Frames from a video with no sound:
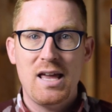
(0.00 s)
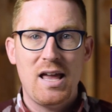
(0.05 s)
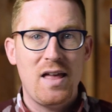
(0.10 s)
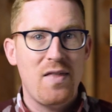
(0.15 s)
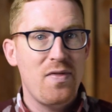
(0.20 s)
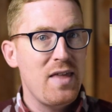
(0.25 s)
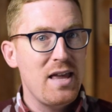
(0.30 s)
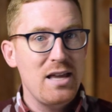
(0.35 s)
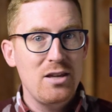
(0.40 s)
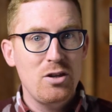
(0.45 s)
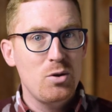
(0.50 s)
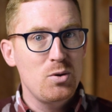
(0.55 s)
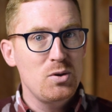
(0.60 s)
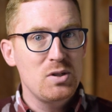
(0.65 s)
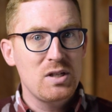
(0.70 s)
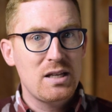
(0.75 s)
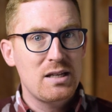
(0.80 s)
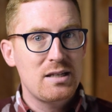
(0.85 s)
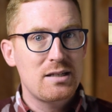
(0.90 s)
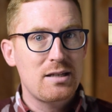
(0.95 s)
and they
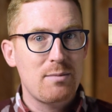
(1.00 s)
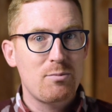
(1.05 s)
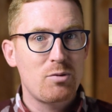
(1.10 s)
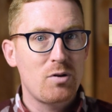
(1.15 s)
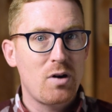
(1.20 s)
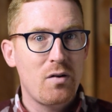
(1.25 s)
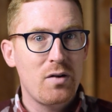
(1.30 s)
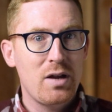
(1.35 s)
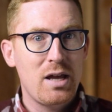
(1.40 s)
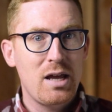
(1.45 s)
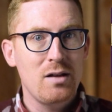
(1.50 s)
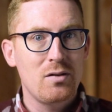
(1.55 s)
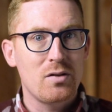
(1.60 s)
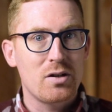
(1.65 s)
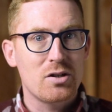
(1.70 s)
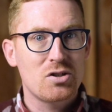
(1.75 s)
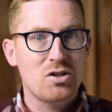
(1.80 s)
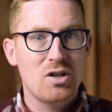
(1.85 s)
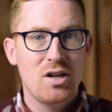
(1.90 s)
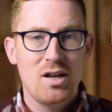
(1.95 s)
use contemporary
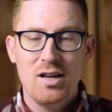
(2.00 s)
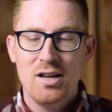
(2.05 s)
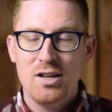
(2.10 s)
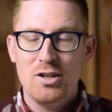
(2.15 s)
English.